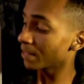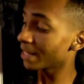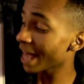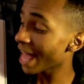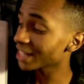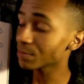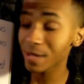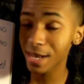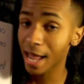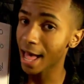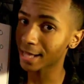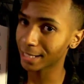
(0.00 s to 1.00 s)
Last but
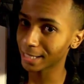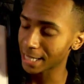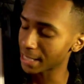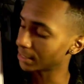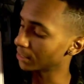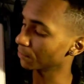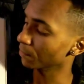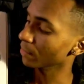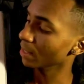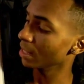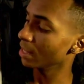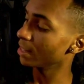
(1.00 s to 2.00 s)
not least,
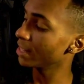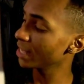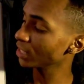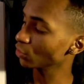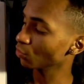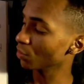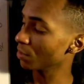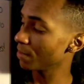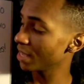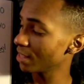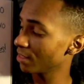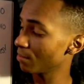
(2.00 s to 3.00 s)
this would
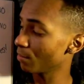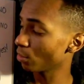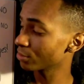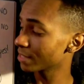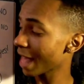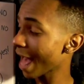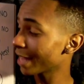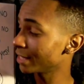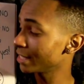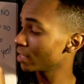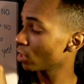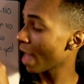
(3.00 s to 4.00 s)
be the most
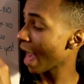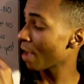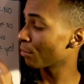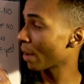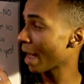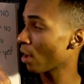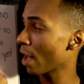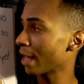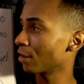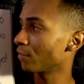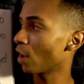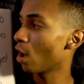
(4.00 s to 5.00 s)
ideal eyebrow
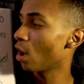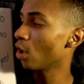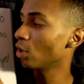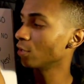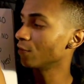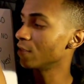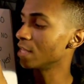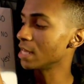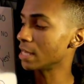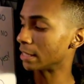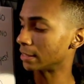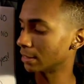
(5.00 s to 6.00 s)
out of all of
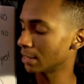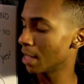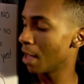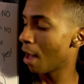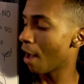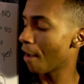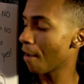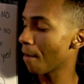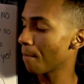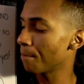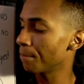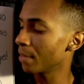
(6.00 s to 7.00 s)
these.
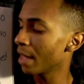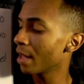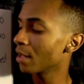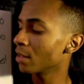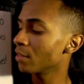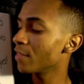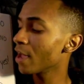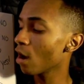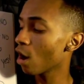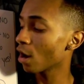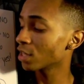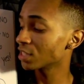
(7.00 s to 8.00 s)

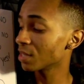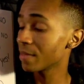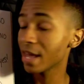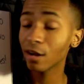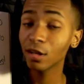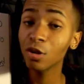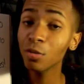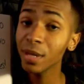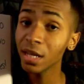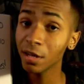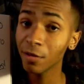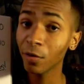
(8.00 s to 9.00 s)
There are some that are a little
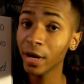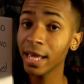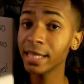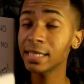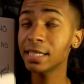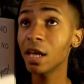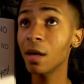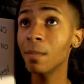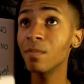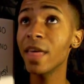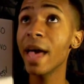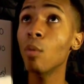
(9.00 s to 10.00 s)
bit different and
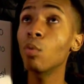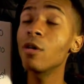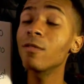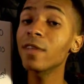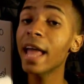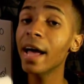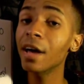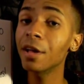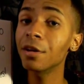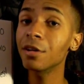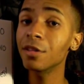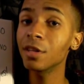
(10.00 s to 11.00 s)
some that will fly
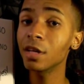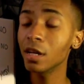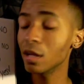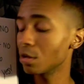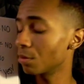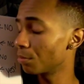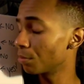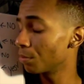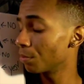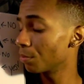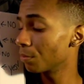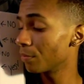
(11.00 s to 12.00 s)
under the
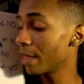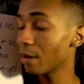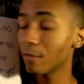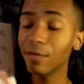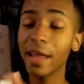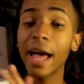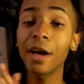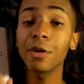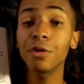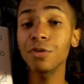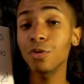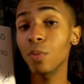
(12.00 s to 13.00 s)
that'll fly
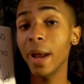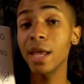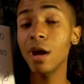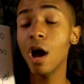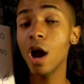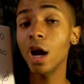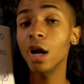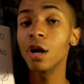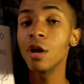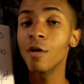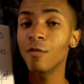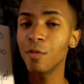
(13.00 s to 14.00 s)
under the radar
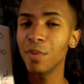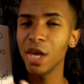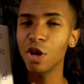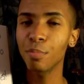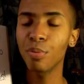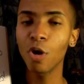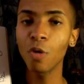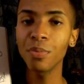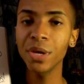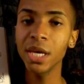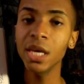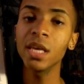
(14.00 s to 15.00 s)
for being
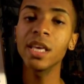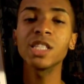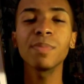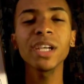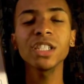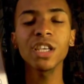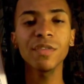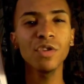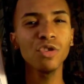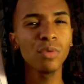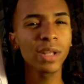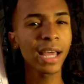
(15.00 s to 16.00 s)
appropriate, especially if
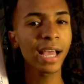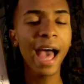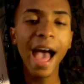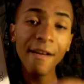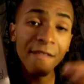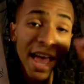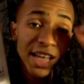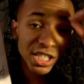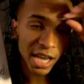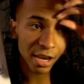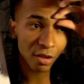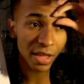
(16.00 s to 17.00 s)
you're doing like a high
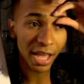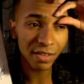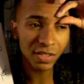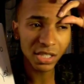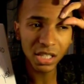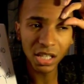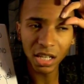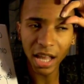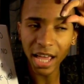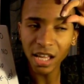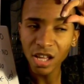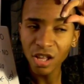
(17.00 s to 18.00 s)
fashion. I know that I've seen
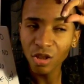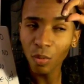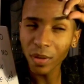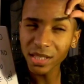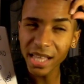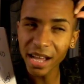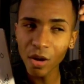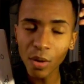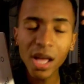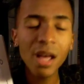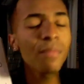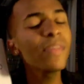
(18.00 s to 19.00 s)
like the ones that go
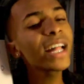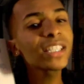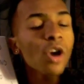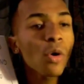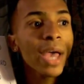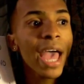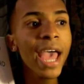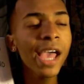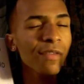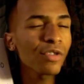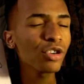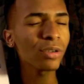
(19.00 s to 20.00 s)
up. That's
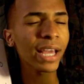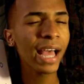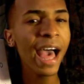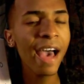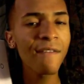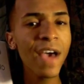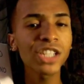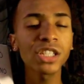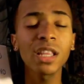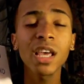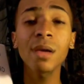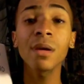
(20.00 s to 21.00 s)
okay if you're doing like a high
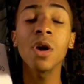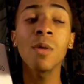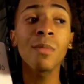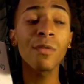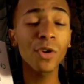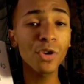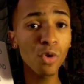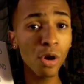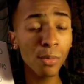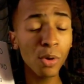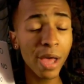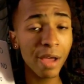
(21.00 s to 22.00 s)
fashion thing, but for
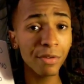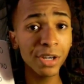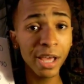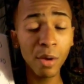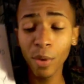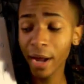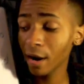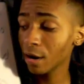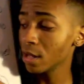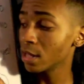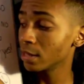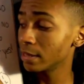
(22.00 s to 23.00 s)
normal everyday
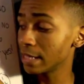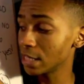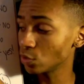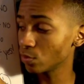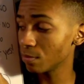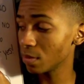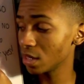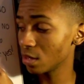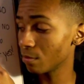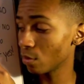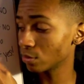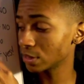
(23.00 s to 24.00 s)
wear, these would be
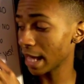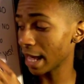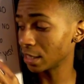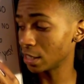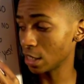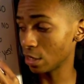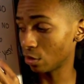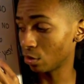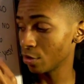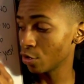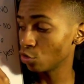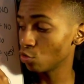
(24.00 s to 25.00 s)
the most
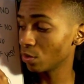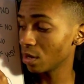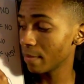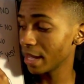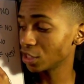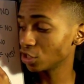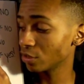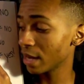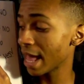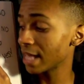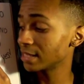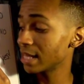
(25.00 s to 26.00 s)
ideal. You want to make sure
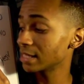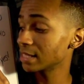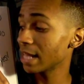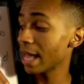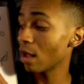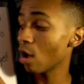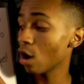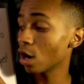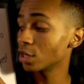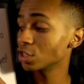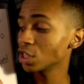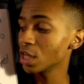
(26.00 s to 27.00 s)
it has that slight
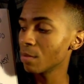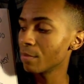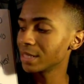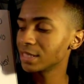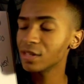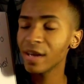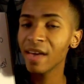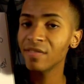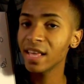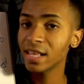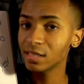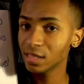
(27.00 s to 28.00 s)
arch, but still
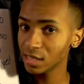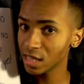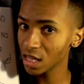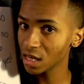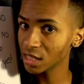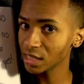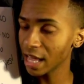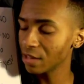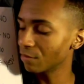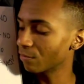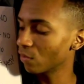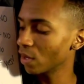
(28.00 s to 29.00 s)
have that thickness
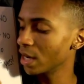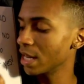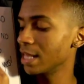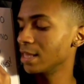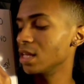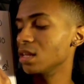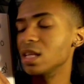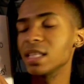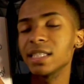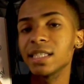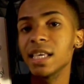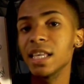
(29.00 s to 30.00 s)
at the front and then
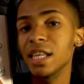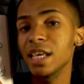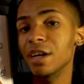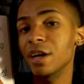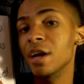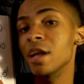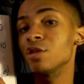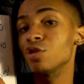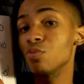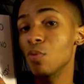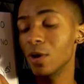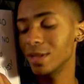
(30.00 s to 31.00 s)
get skinnier
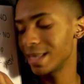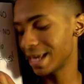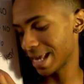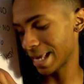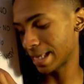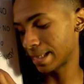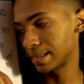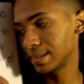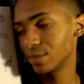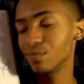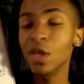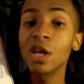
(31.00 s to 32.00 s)
toward the
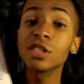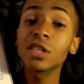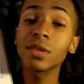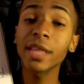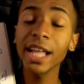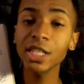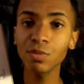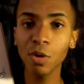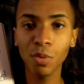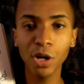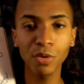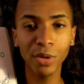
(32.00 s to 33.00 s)
ends. So that's
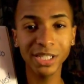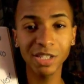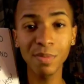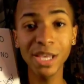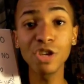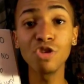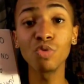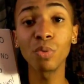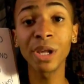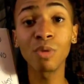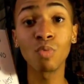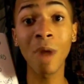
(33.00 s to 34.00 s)
what we're going to be
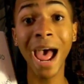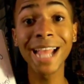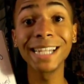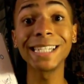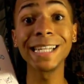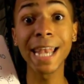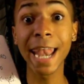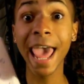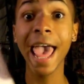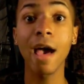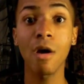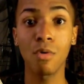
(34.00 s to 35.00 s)
doing right
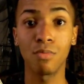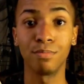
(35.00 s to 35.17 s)
now.